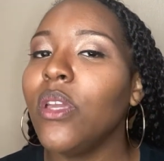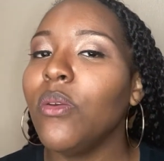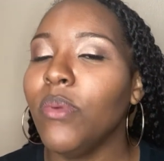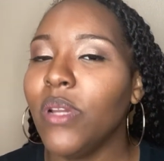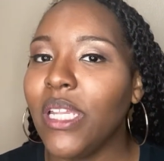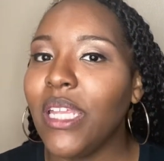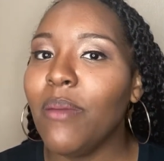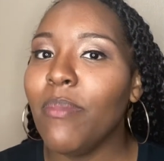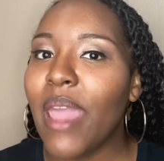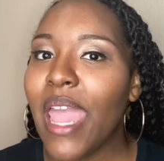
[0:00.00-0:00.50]

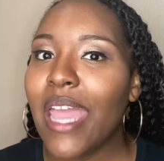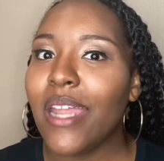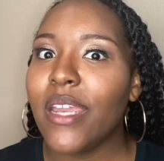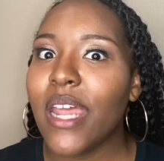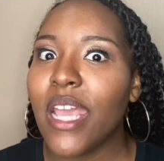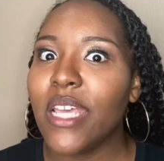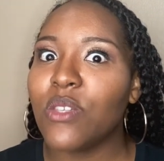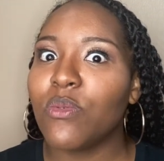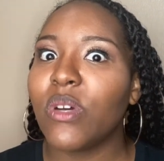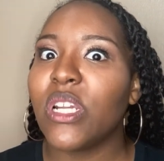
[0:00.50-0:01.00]
really bad
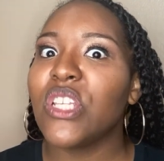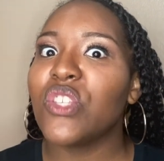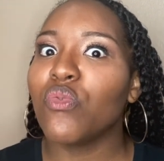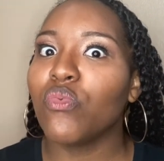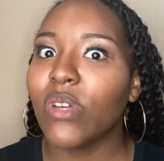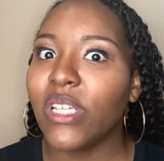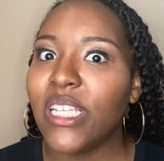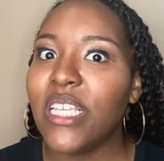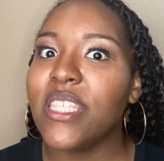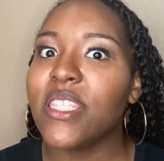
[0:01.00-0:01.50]
days when it's
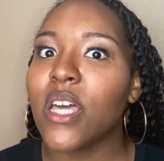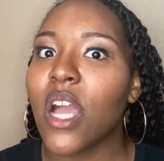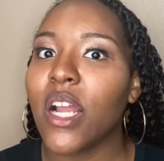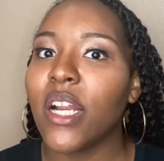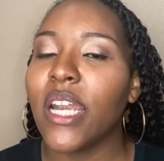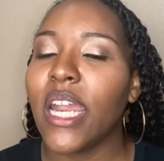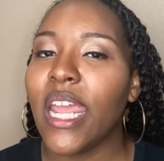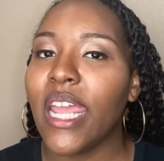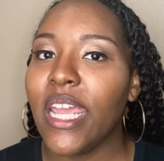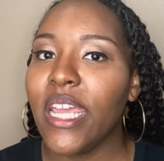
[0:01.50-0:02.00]
really starting
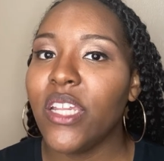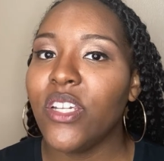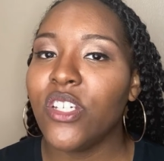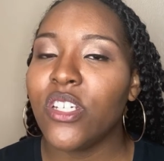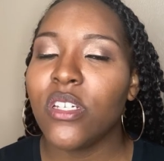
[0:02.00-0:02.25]
to itch?